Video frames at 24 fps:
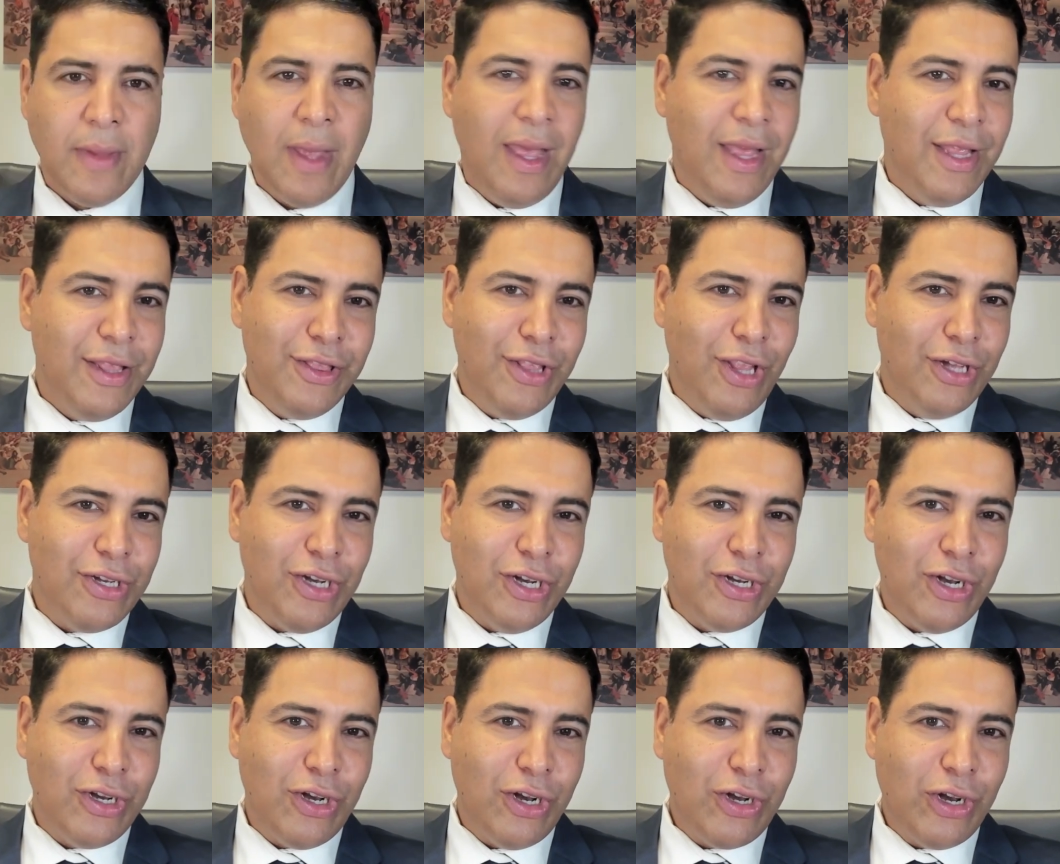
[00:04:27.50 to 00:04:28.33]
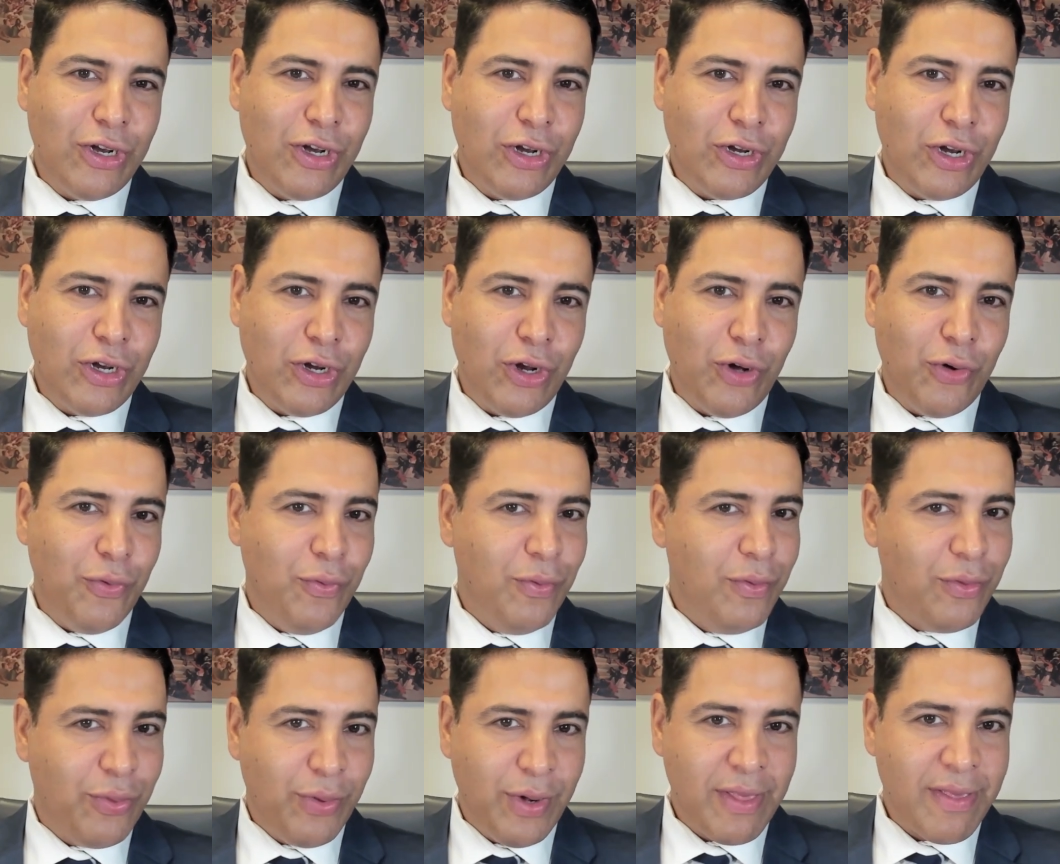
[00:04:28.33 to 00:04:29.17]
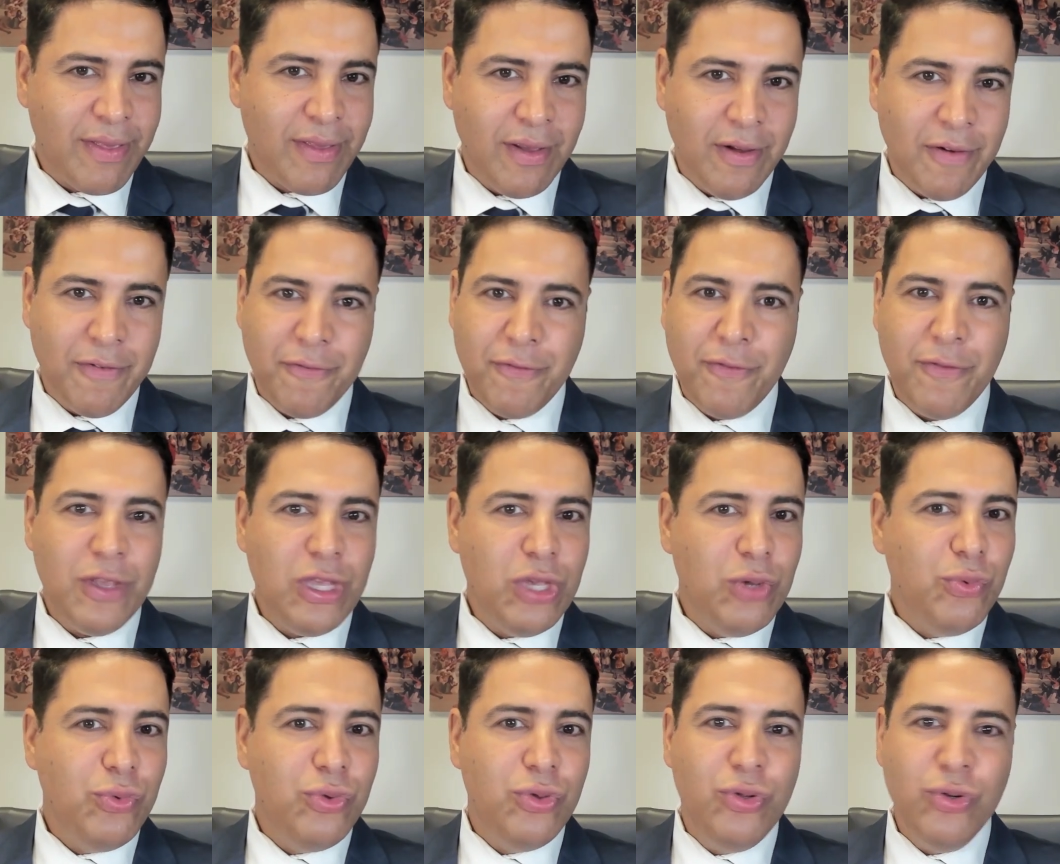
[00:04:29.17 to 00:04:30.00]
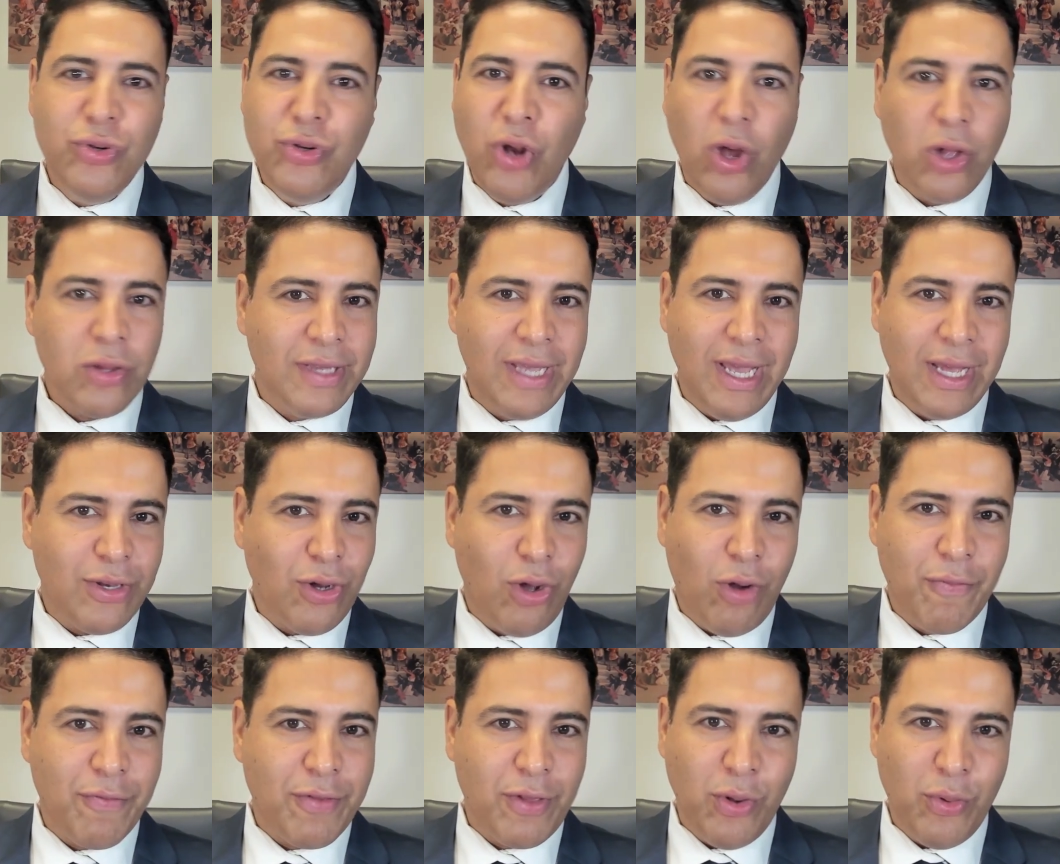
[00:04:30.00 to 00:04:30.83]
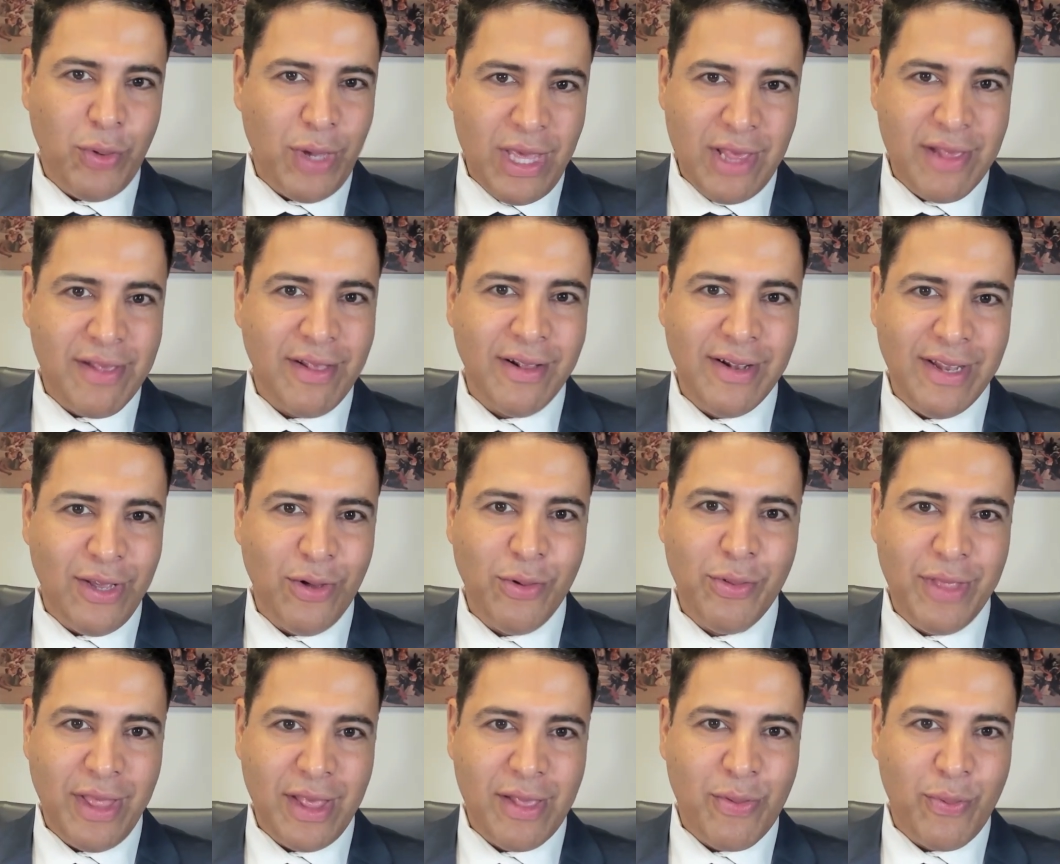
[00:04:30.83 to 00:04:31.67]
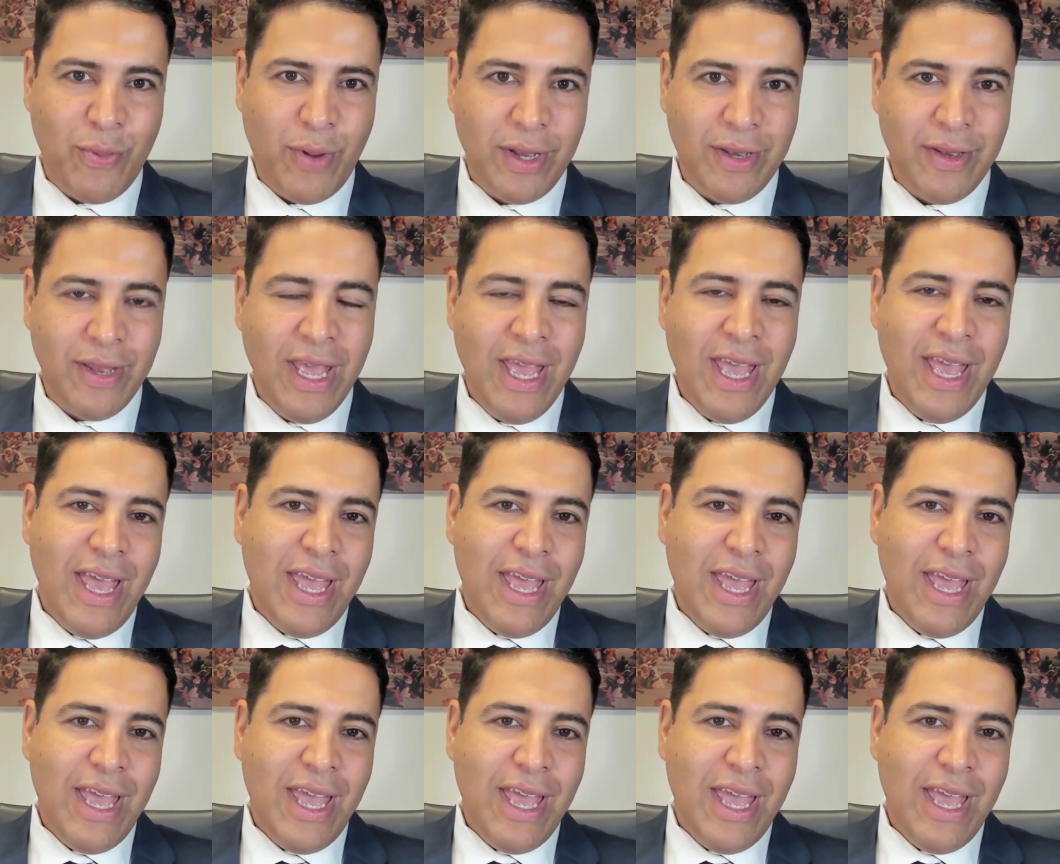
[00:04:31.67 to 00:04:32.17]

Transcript: No. KRISTOF, you do not get off so easily on this one.